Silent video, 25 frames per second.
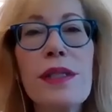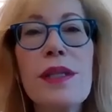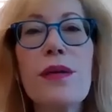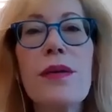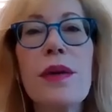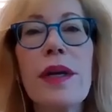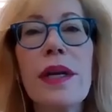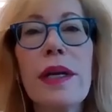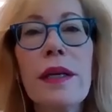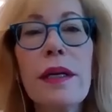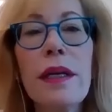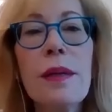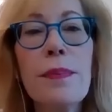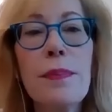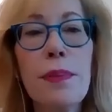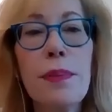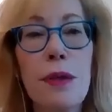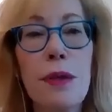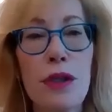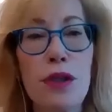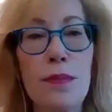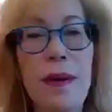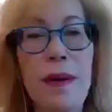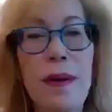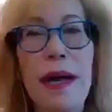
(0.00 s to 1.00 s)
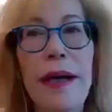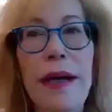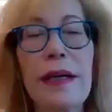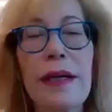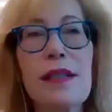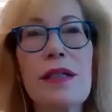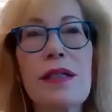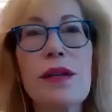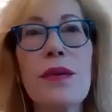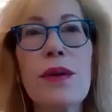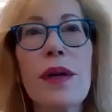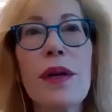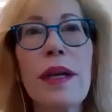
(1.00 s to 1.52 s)
is there any pushback?
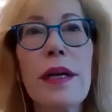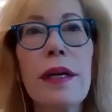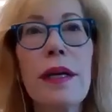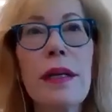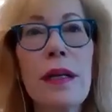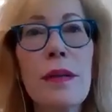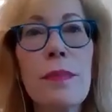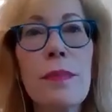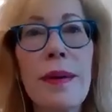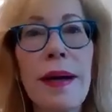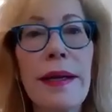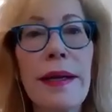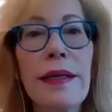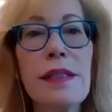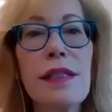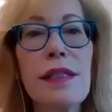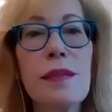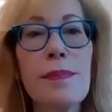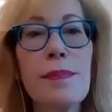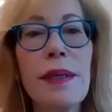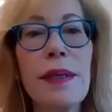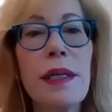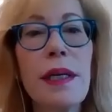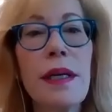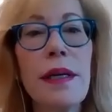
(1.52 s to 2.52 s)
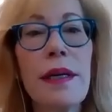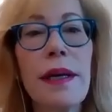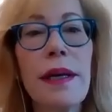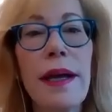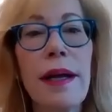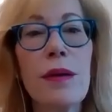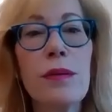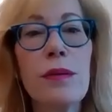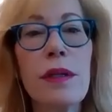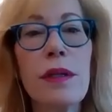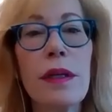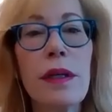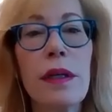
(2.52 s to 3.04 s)
Is there anybody speaking
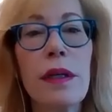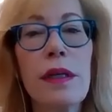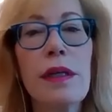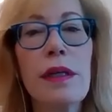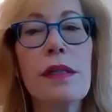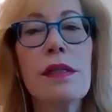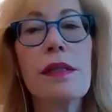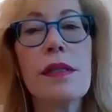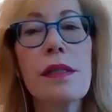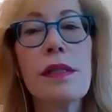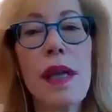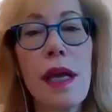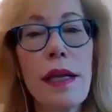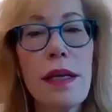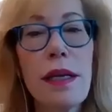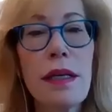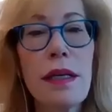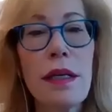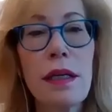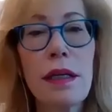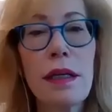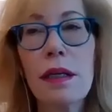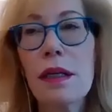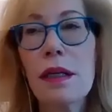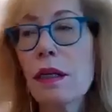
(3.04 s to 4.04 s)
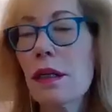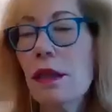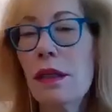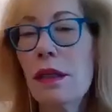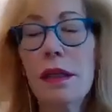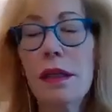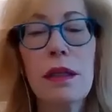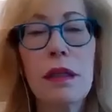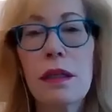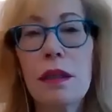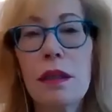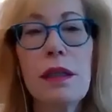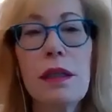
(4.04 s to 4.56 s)
out saying
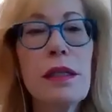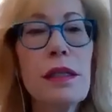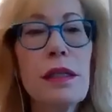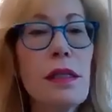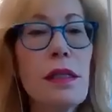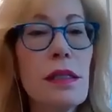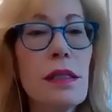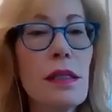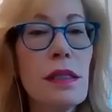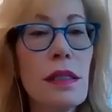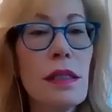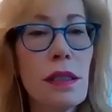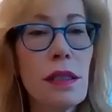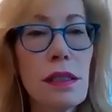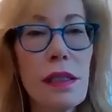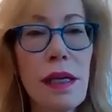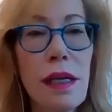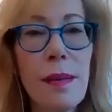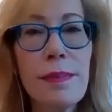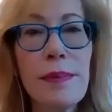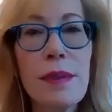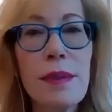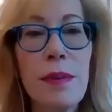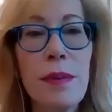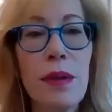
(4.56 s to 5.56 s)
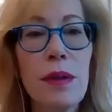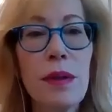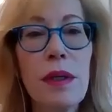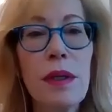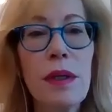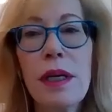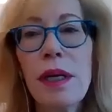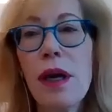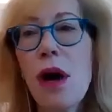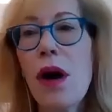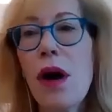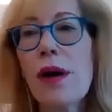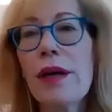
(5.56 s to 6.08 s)
this isn't acceptable?
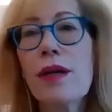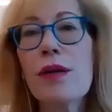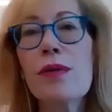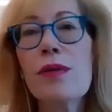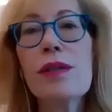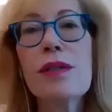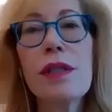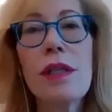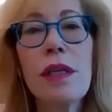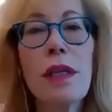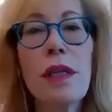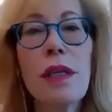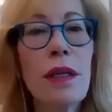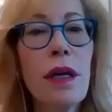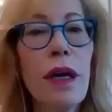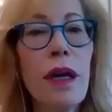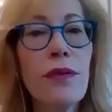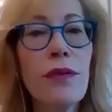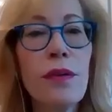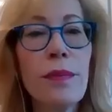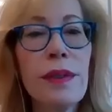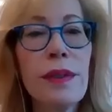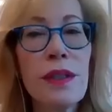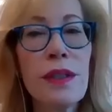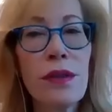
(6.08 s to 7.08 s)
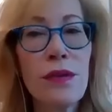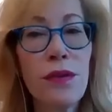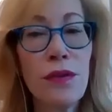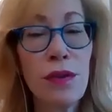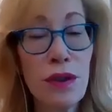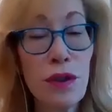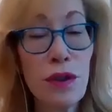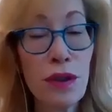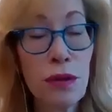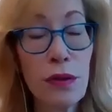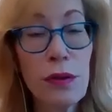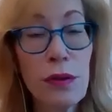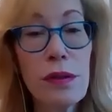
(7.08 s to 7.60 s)
Are you seeing government
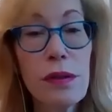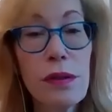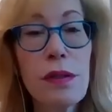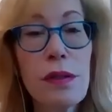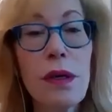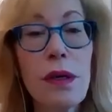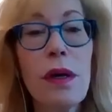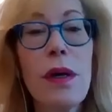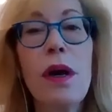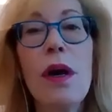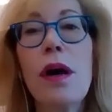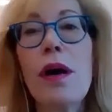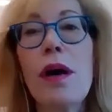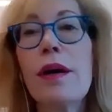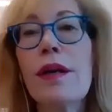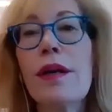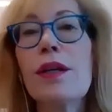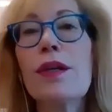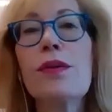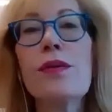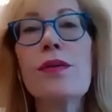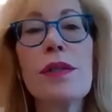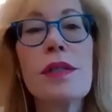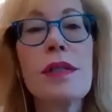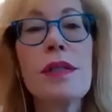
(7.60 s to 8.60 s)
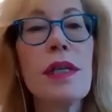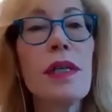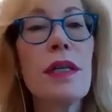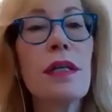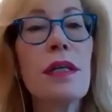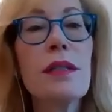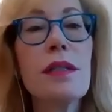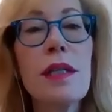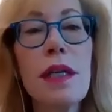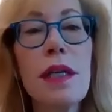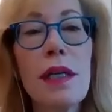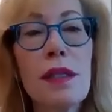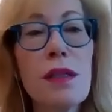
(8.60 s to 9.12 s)
officials? Are you
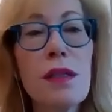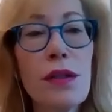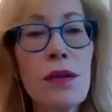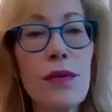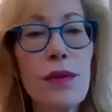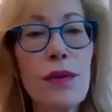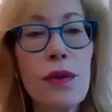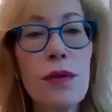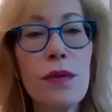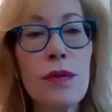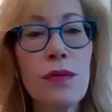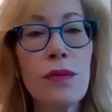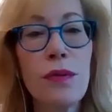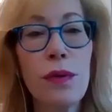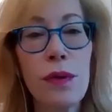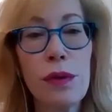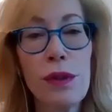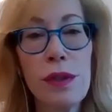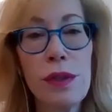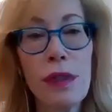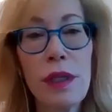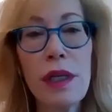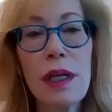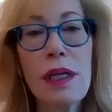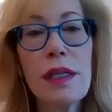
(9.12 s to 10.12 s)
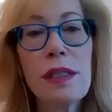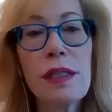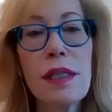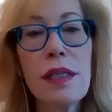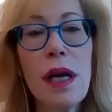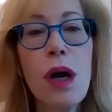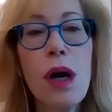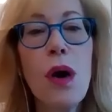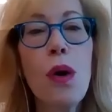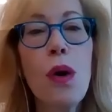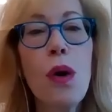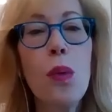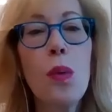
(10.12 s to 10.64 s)
seeing deans of universities?
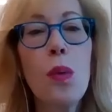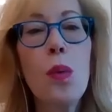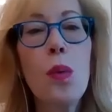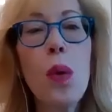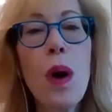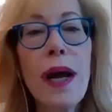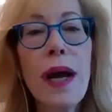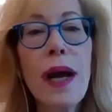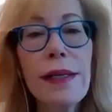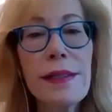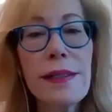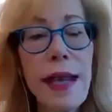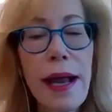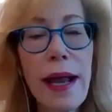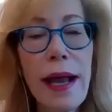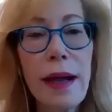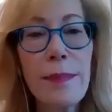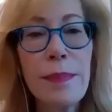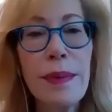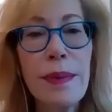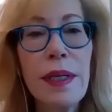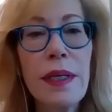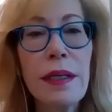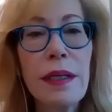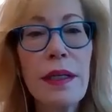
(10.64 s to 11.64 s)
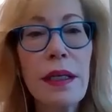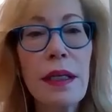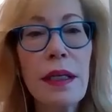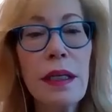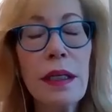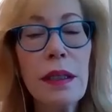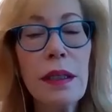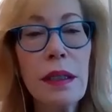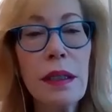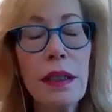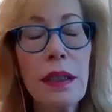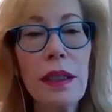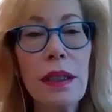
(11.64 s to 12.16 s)
What is happening in
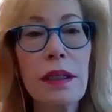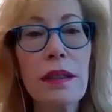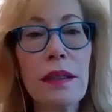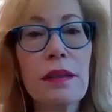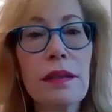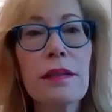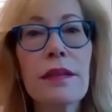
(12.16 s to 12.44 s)
Italy?